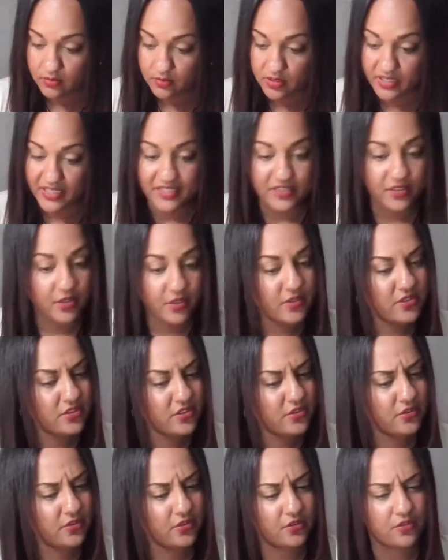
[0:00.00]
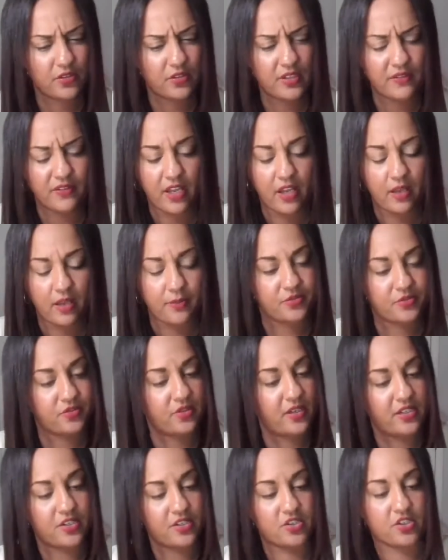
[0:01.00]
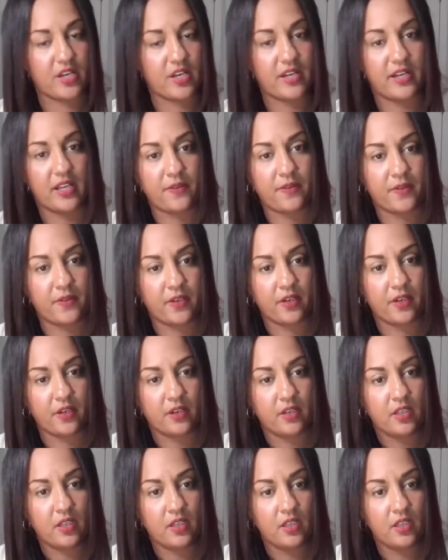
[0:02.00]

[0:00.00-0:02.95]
It is. There's Three of Cups trying to shine out there.